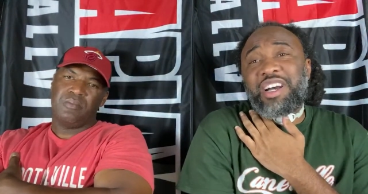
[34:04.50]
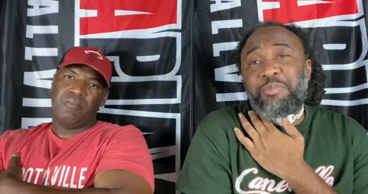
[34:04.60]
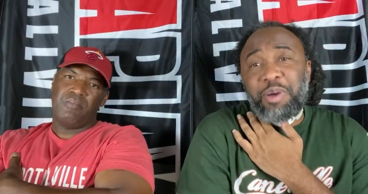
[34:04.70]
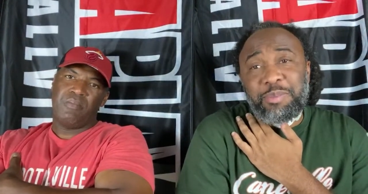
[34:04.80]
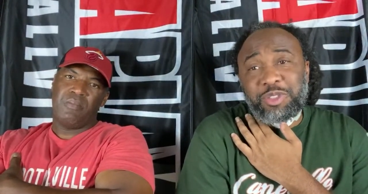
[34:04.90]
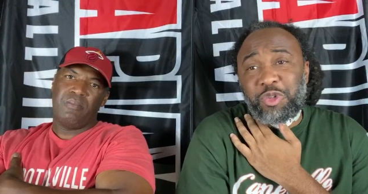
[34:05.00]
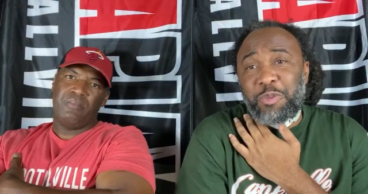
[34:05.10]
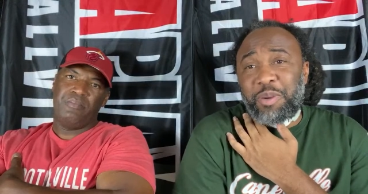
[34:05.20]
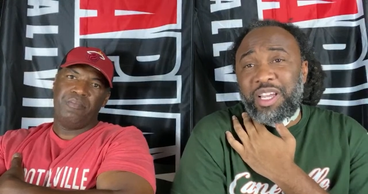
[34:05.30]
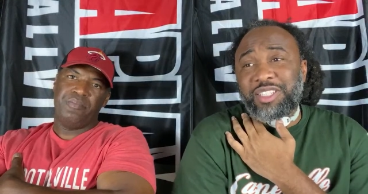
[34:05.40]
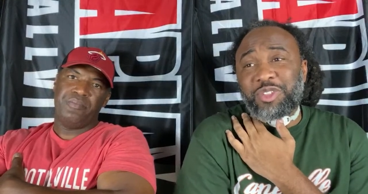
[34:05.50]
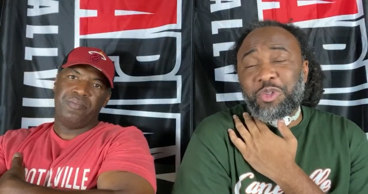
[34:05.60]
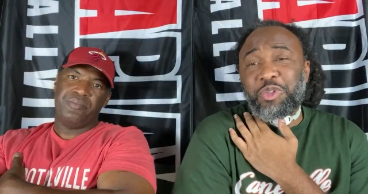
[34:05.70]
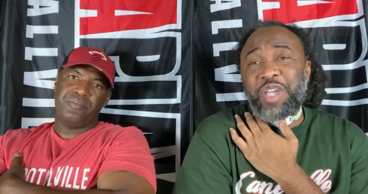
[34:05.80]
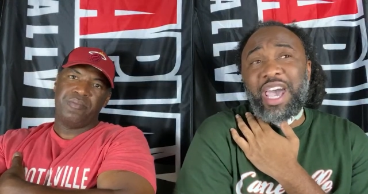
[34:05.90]
Speaker 1: cut public school players.
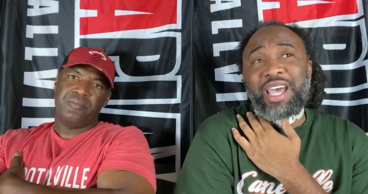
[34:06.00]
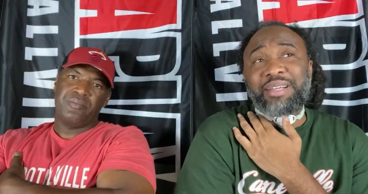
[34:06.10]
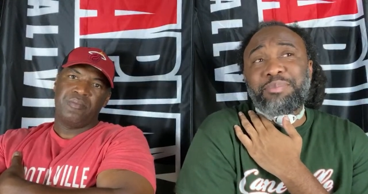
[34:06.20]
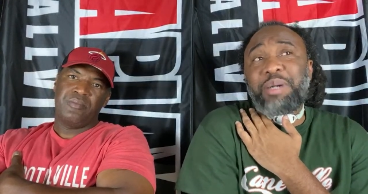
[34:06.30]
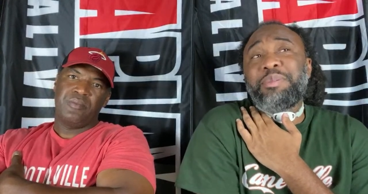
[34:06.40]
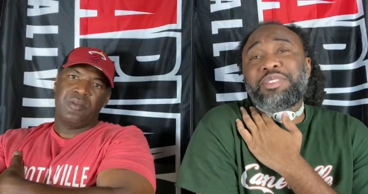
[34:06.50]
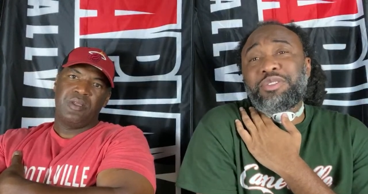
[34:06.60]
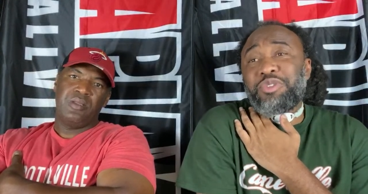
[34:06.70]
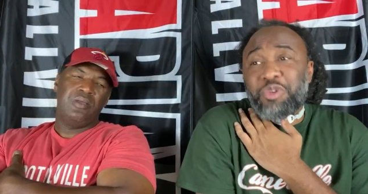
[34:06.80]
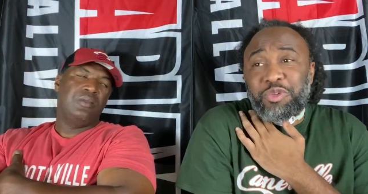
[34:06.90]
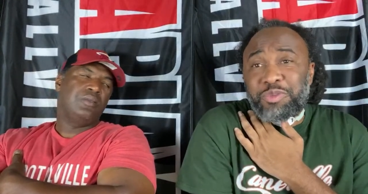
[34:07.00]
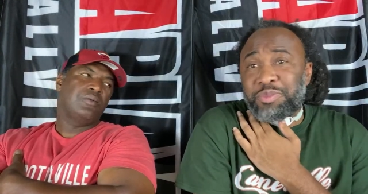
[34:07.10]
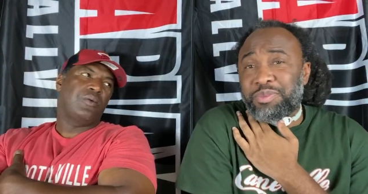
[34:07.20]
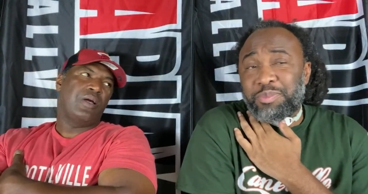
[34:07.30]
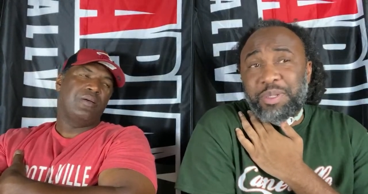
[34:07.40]
So you got public, you know,
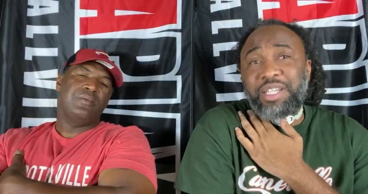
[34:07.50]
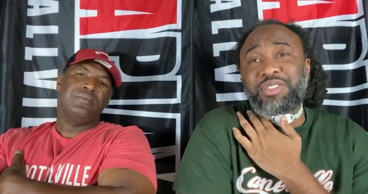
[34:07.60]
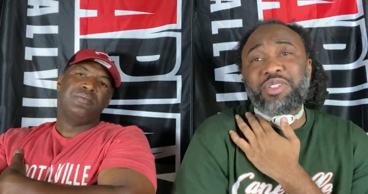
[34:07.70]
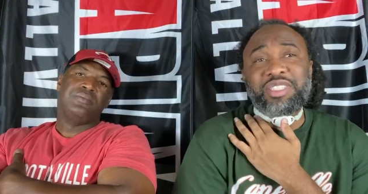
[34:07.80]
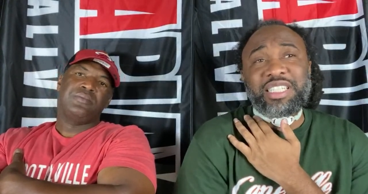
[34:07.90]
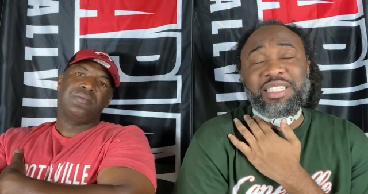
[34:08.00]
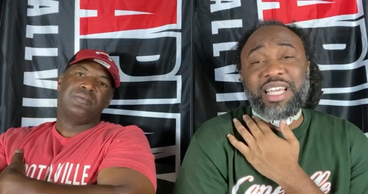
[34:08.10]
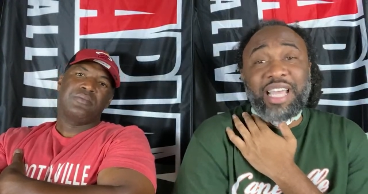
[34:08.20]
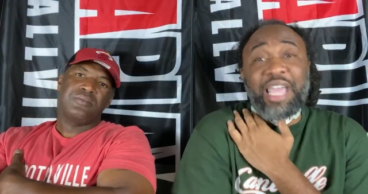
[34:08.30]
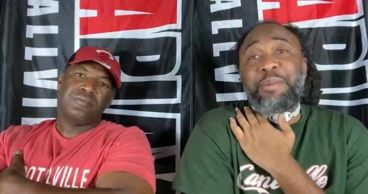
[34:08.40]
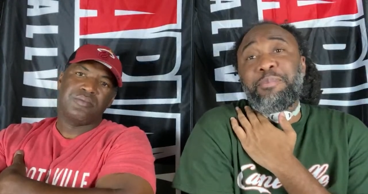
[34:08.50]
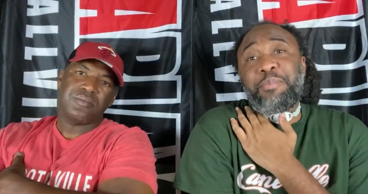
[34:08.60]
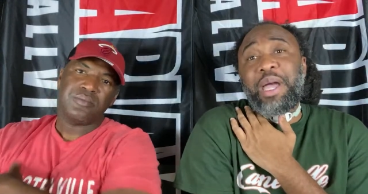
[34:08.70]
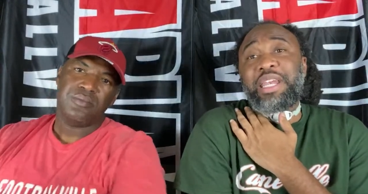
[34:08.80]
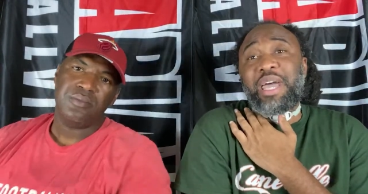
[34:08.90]
right. players on the team that ain't
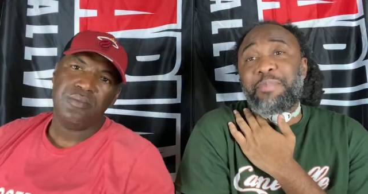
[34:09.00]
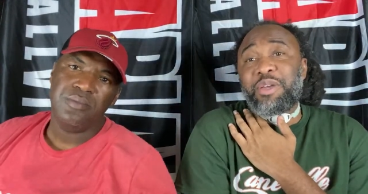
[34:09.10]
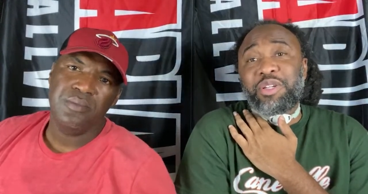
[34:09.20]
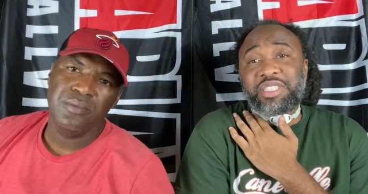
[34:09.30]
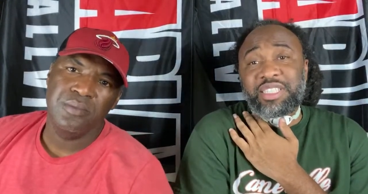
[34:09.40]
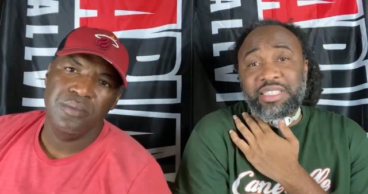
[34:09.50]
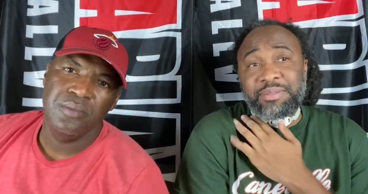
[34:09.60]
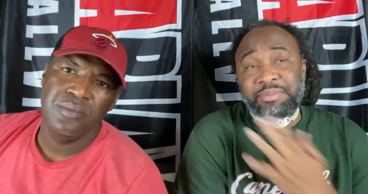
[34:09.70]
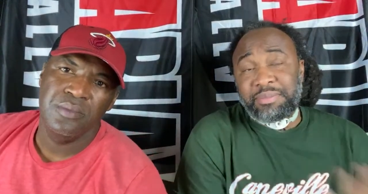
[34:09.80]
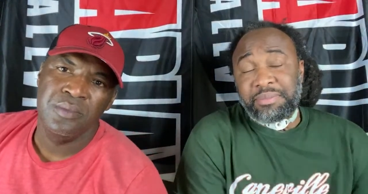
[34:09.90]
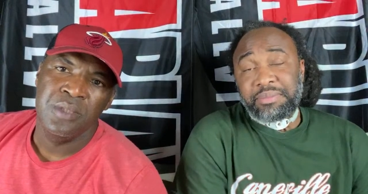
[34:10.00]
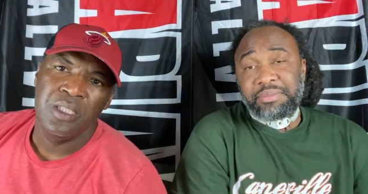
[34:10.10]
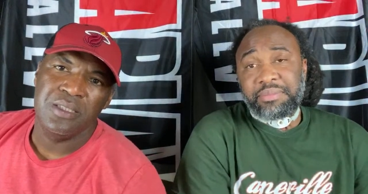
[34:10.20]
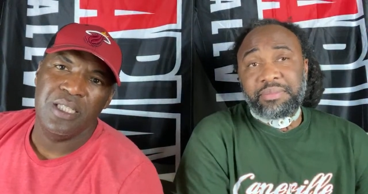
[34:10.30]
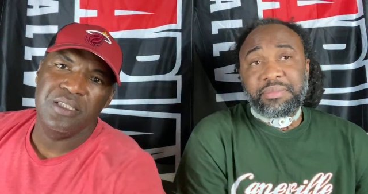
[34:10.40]
might not be on the team.
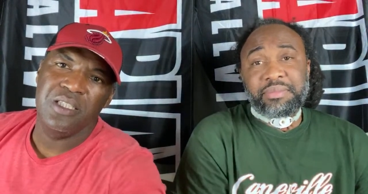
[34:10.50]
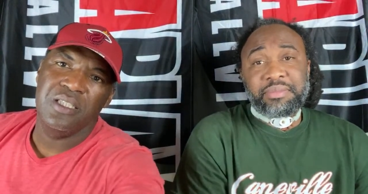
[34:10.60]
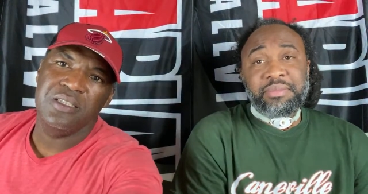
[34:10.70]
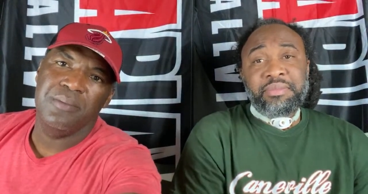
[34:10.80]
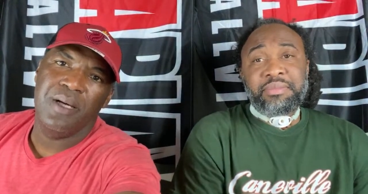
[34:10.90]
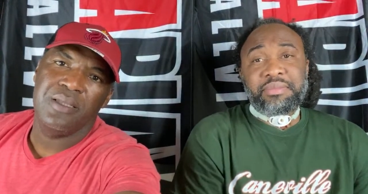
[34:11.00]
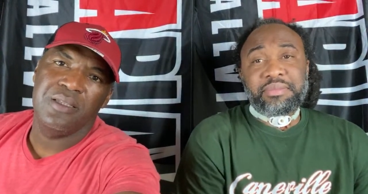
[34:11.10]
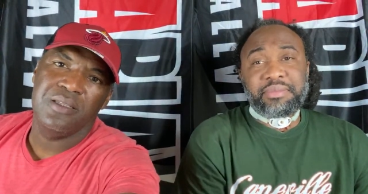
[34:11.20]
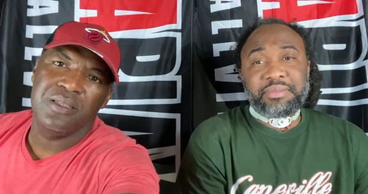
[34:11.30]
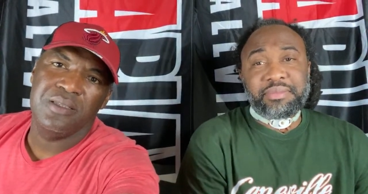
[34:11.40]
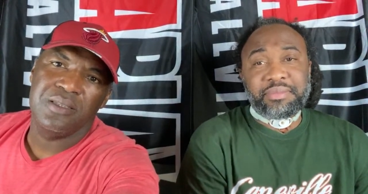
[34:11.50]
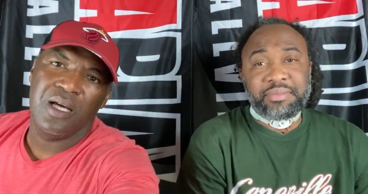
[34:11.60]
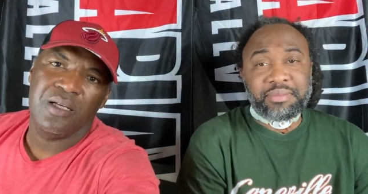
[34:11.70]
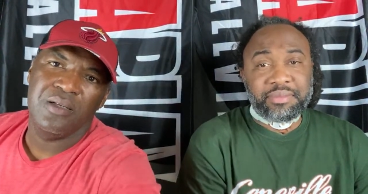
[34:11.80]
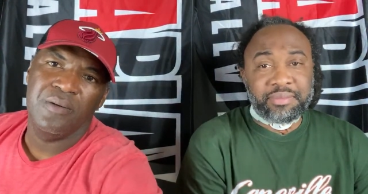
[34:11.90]
Speaker 2: St. John's, the DeMatha, the
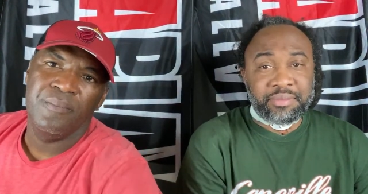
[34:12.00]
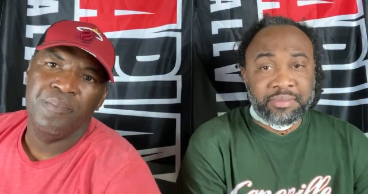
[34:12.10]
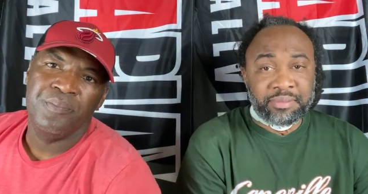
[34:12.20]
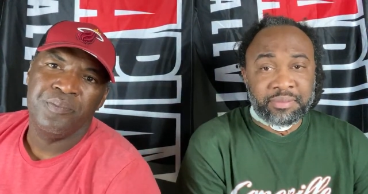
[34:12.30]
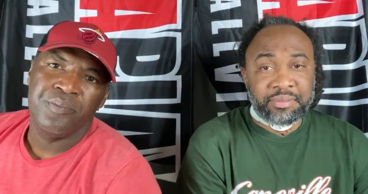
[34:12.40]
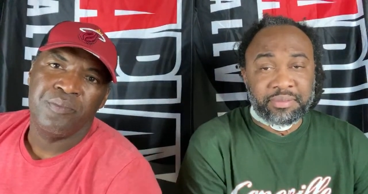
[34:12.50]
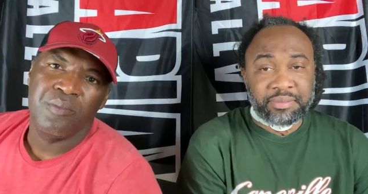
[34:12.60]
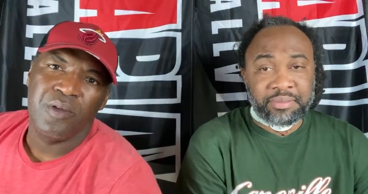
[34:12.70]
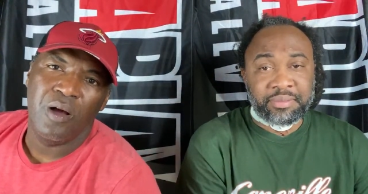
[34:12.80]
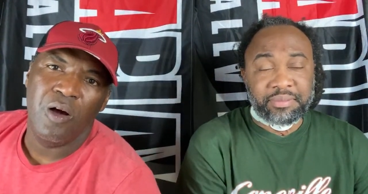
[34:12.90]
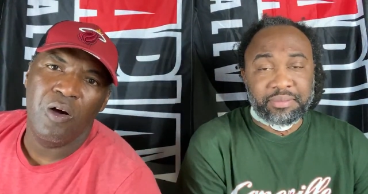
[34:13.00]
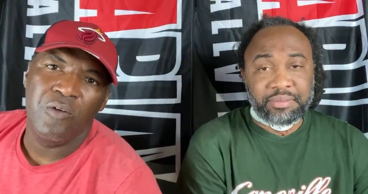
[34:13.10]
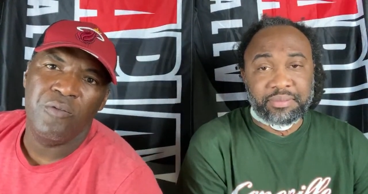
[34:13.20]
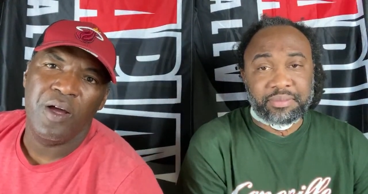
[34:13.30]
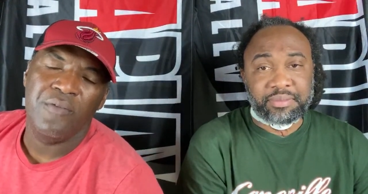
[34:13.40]
Gonzaga, all
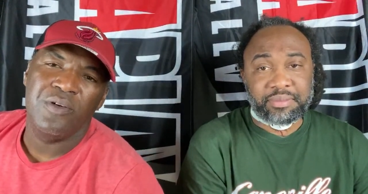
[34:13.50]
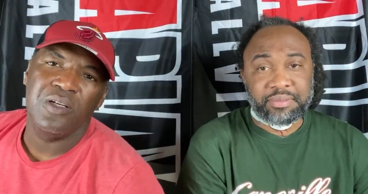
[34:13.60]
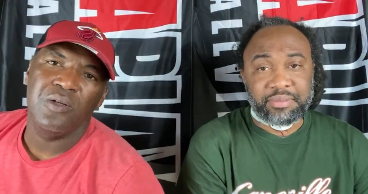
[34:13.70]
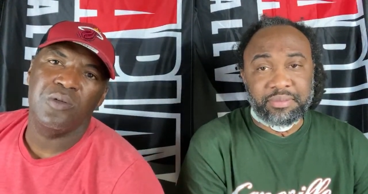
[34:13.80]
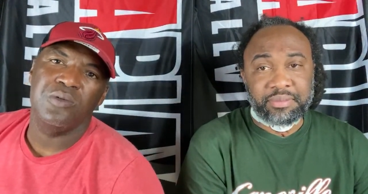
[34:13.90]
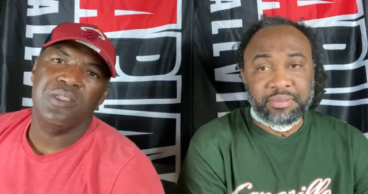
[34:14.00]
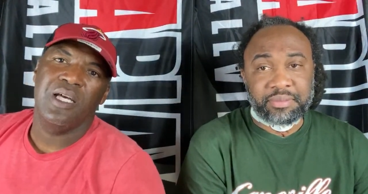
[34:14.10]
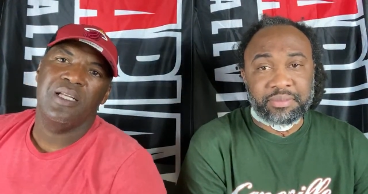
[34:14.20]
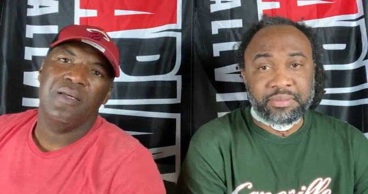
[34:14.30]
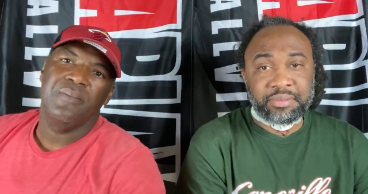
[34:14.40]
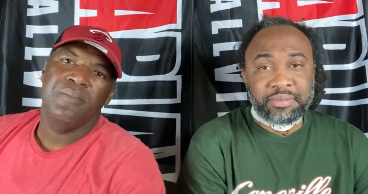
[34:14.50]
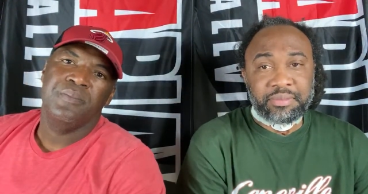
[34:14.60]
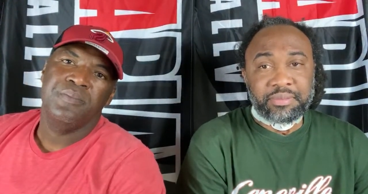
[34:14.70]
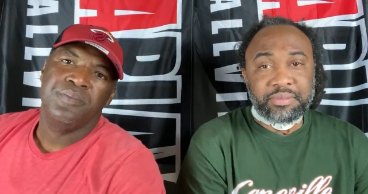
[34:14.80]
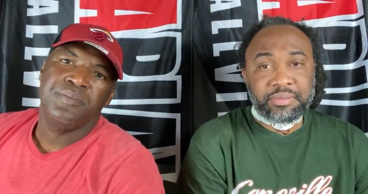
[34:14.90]
fight for the local talent
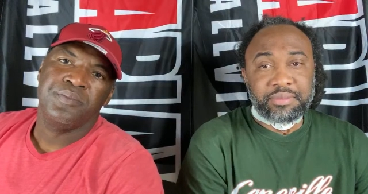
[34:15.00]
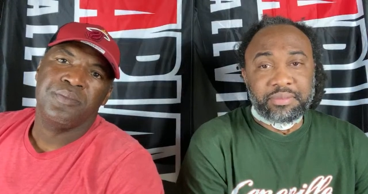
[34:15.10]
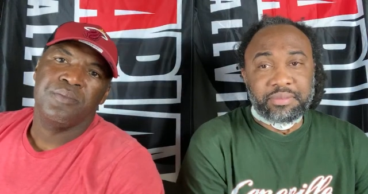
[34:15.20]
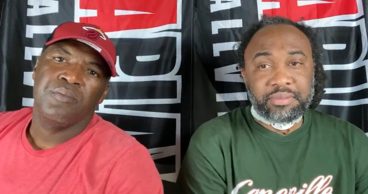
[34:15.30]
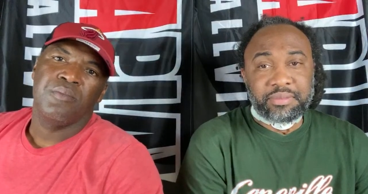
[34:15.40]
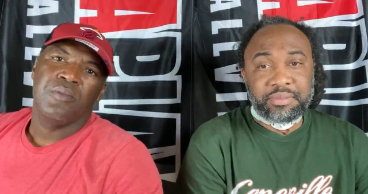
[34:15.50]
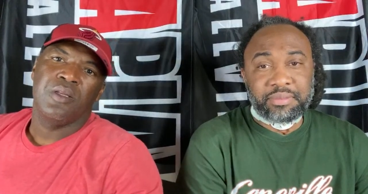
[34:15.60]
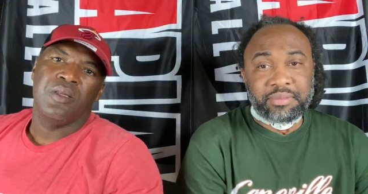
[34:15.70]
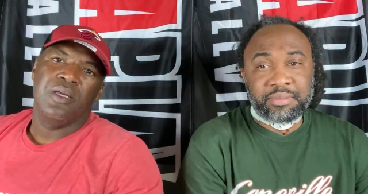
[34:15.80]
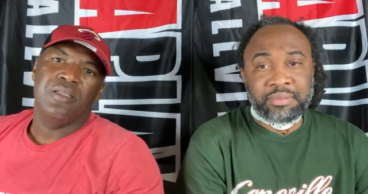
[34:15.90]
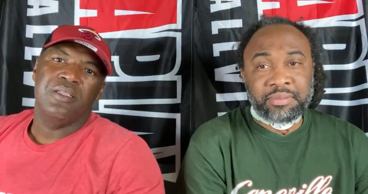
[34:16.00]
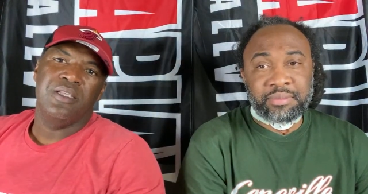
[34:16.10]
in the